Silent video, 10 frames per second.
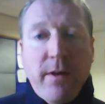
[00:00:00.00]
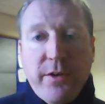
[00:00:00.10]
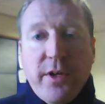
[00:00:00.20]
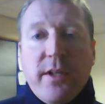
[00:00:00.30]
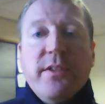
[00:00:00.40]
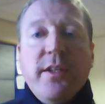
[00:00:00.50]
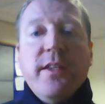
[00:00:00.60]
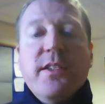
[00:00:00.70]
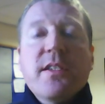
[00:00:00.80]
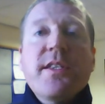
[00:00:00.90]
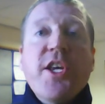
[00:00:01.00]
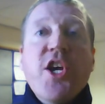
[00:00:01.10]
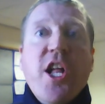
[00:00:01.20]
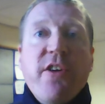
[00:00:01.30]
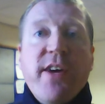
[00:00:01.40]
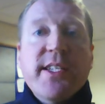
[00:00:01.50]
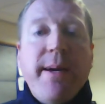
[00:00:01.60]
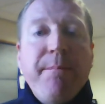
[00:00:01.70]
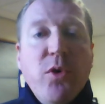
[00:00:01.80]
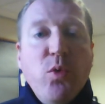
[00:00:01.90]
You can see this as the earlier
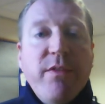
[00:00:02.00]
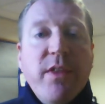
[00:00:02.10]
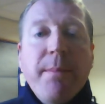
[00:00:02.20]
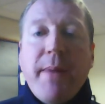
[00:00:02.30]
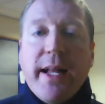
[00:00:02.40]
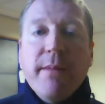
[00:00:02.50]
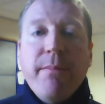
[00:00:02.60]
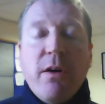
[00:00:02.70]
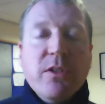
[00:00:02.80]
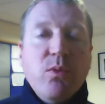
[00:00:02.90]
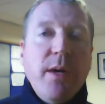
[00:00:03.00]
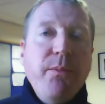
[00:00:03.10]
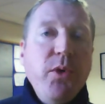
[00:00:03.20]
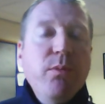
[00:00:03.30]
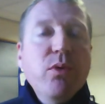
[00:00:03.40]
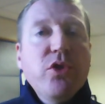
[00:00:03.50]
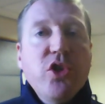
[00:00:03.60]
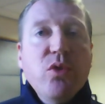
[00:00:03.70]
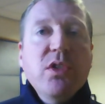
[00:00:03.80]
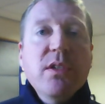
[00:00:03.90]
example with the ballot box where people
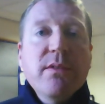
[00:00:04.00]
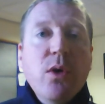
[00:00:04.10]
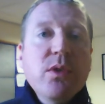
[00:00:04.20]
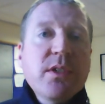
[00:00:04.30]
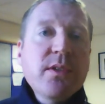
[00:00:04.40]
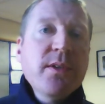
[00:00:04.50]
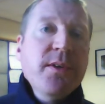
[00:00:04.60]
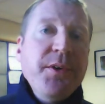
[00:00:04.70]
choose to vote.